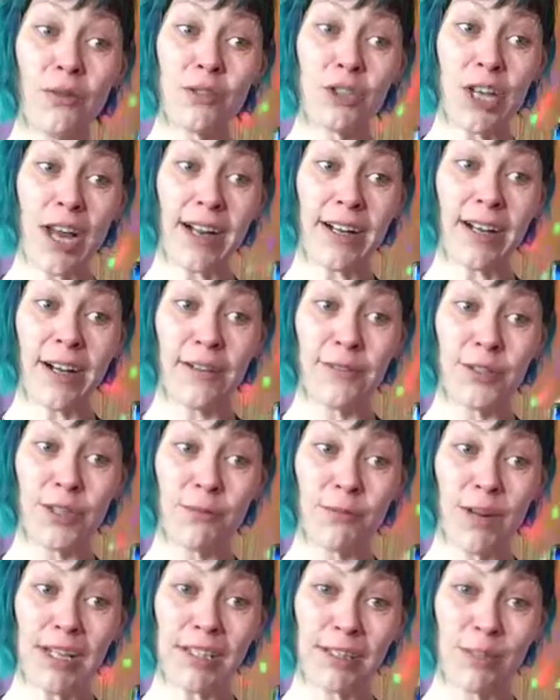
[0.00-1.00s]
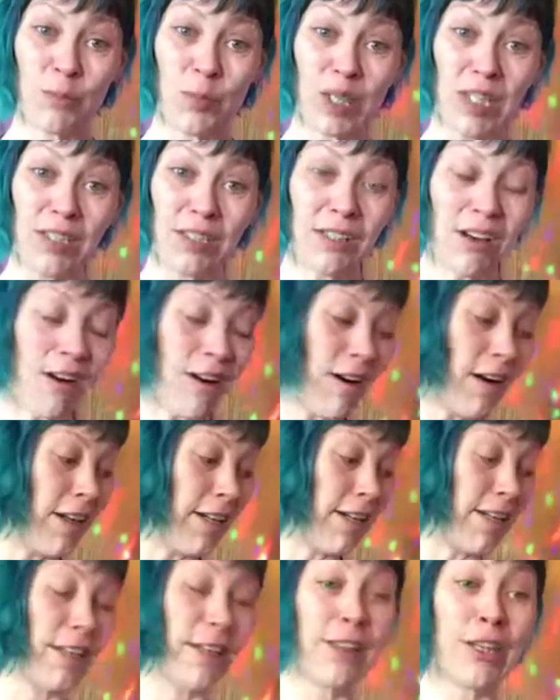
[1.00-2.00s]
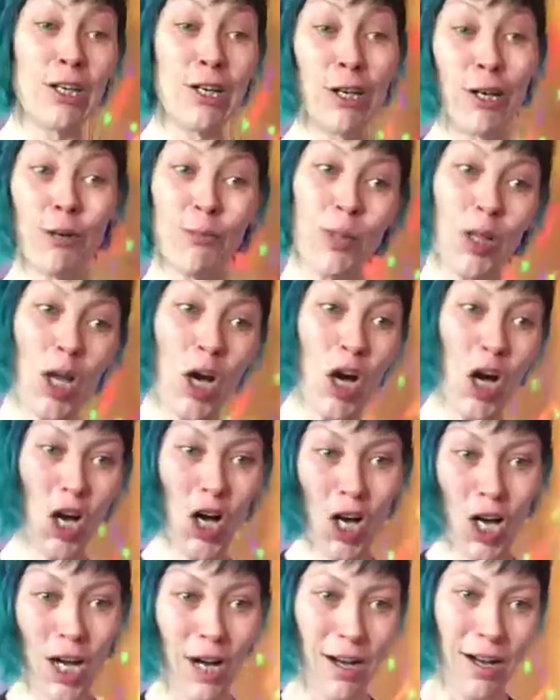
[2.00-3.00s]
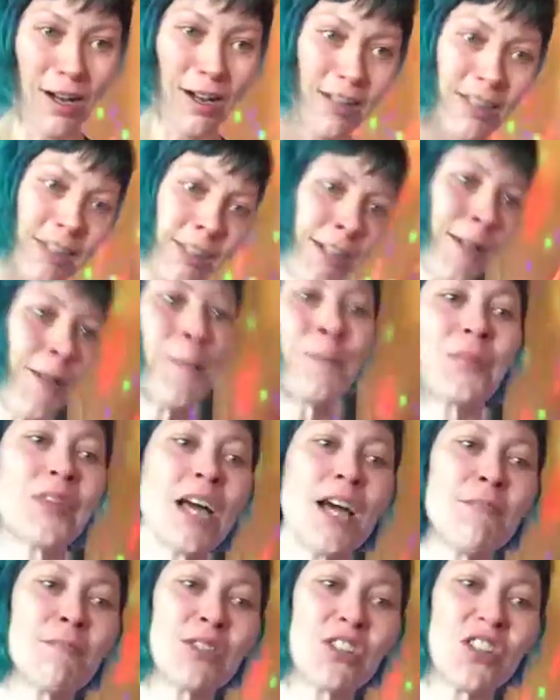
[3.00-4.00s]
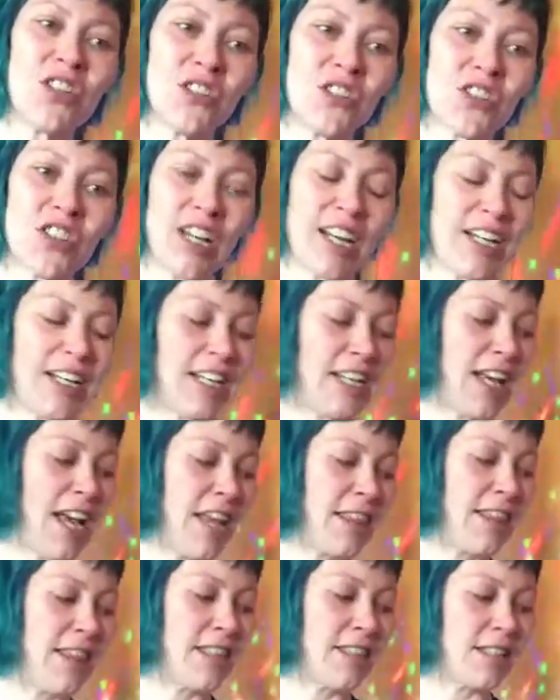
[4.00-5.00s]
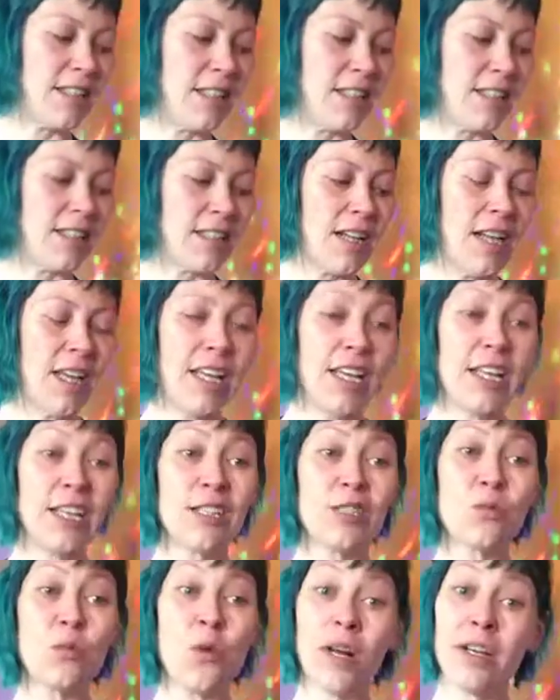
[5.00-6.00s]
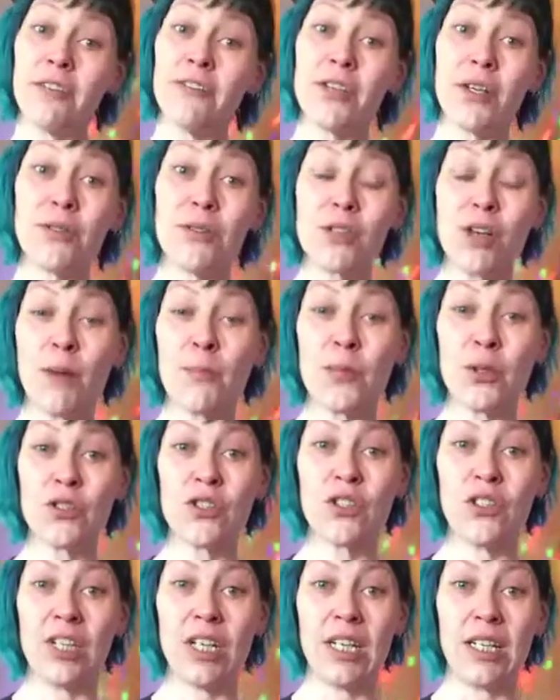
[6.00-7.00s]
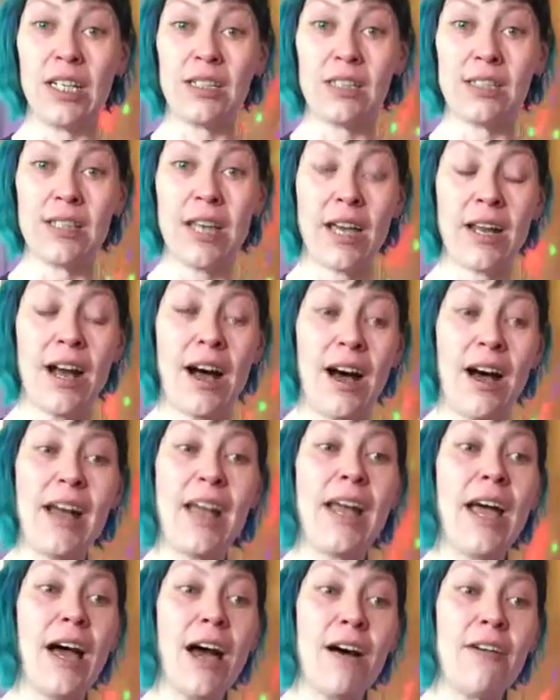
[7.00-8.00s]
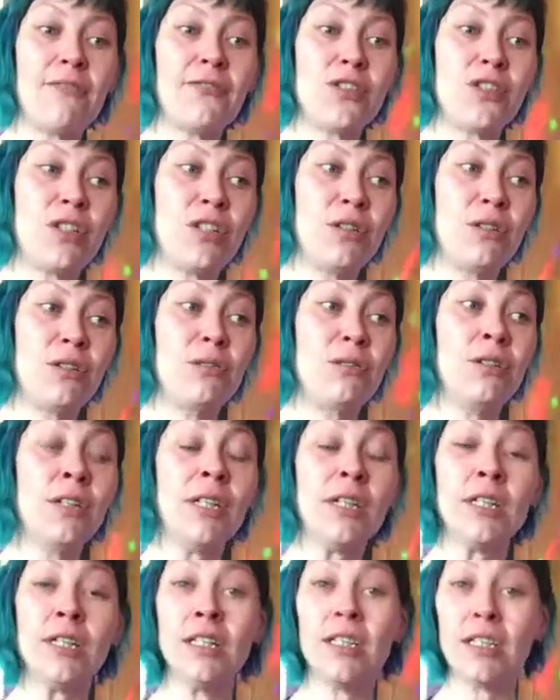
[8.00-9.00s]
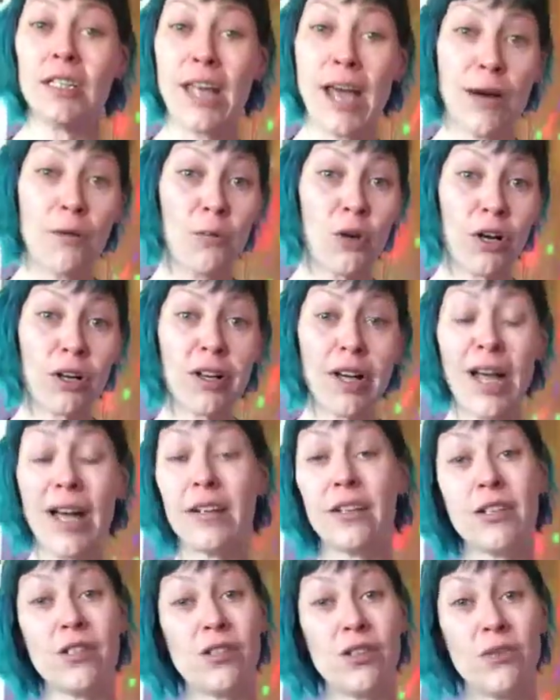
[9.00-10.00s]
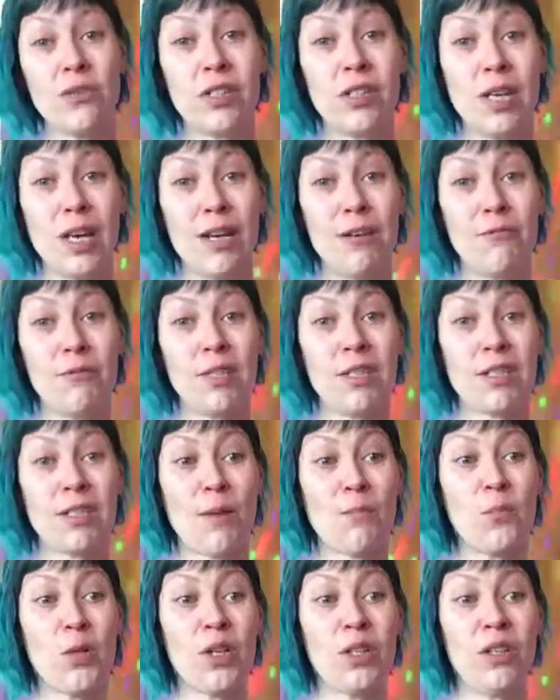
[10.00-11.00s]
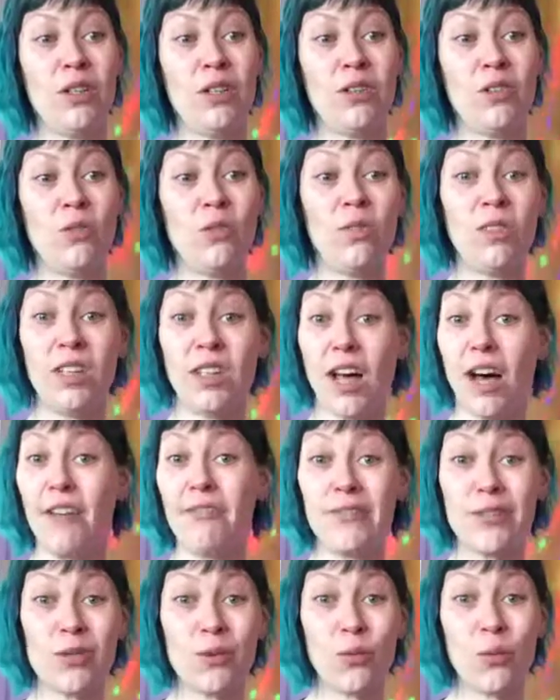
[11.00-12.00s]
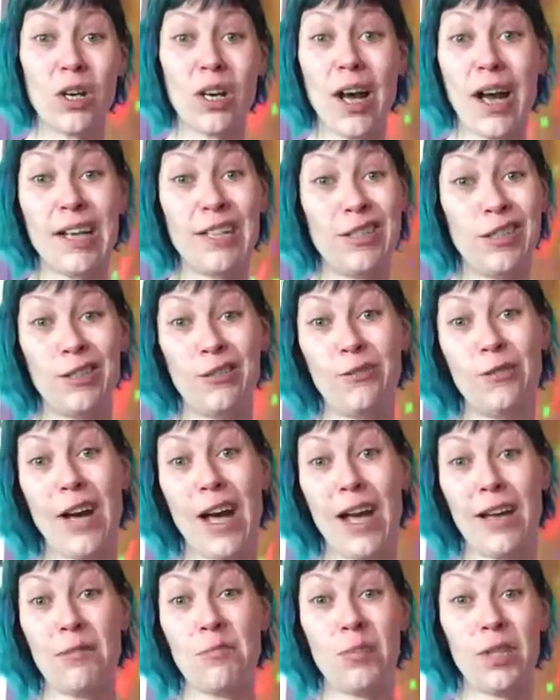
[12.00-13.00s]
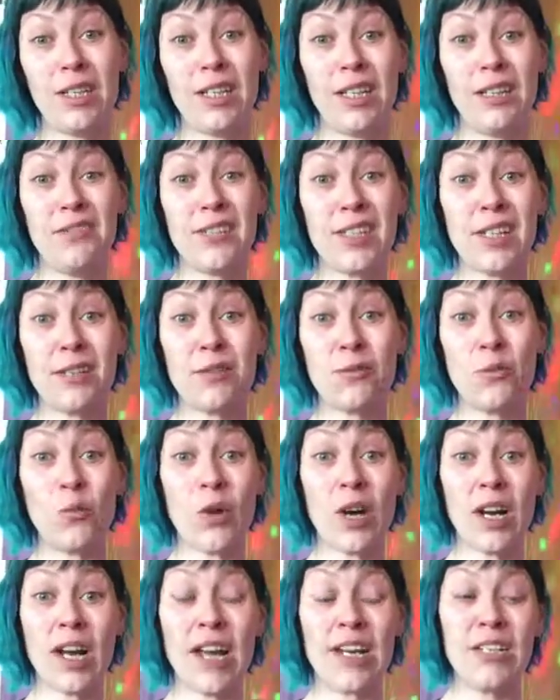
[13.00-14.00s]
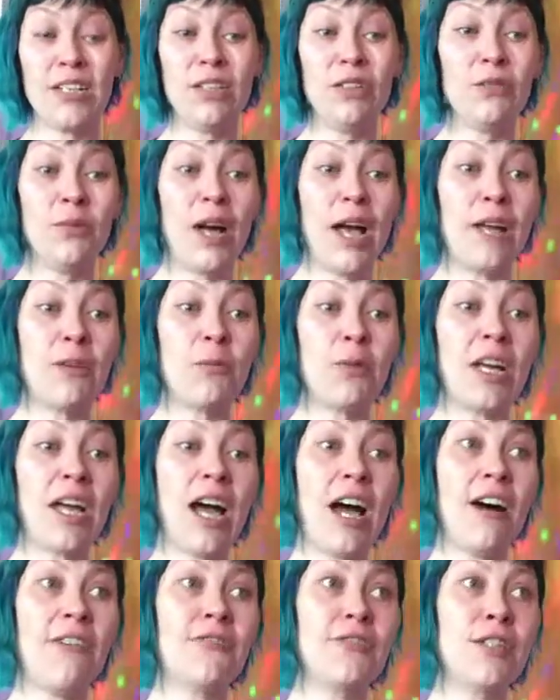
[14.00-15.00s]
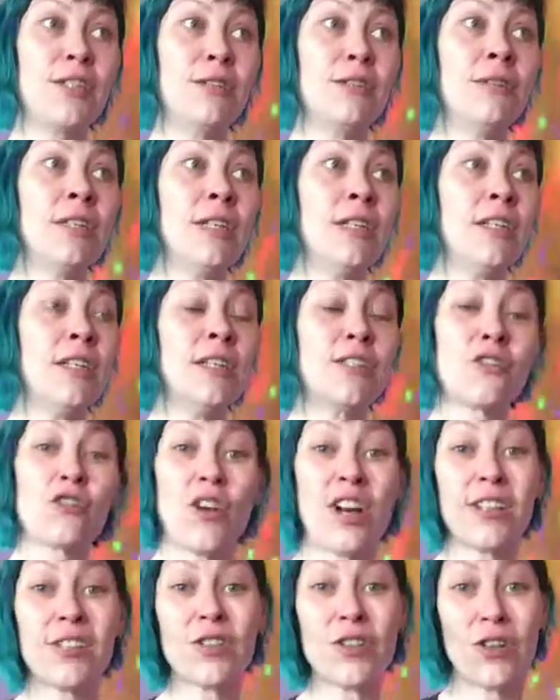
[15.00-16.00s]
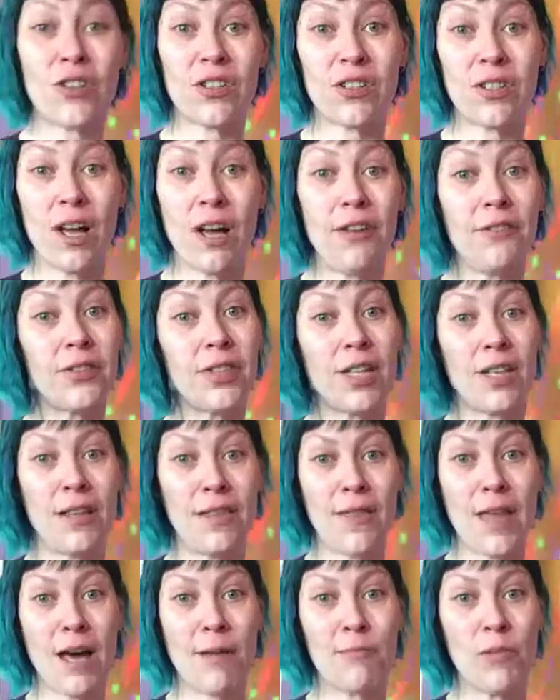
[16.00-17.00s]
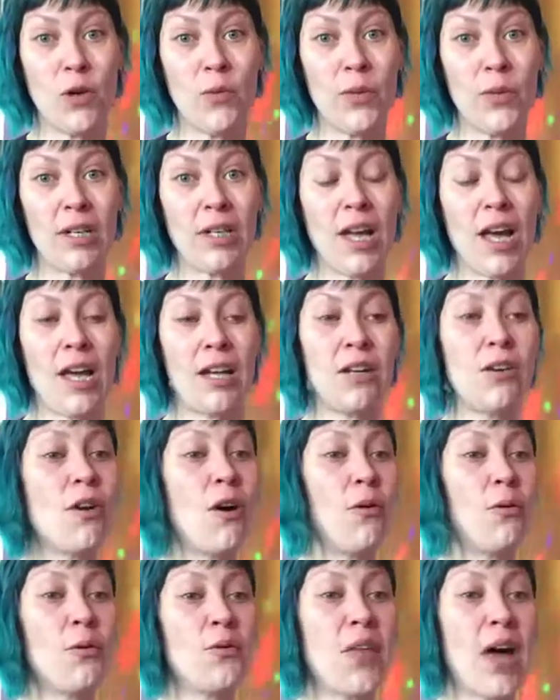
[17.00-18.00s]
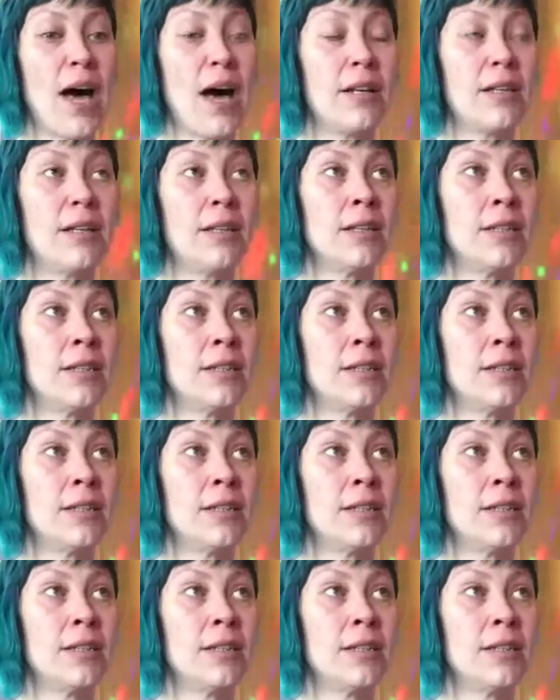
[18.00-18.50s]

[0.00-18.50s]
check out the recipes on the new blog. I'm so excited. And it's one of those opportunities that I have to network and associate with someone who loves what I do and believes in what I do. And we have to trust ourselves in that moment and know that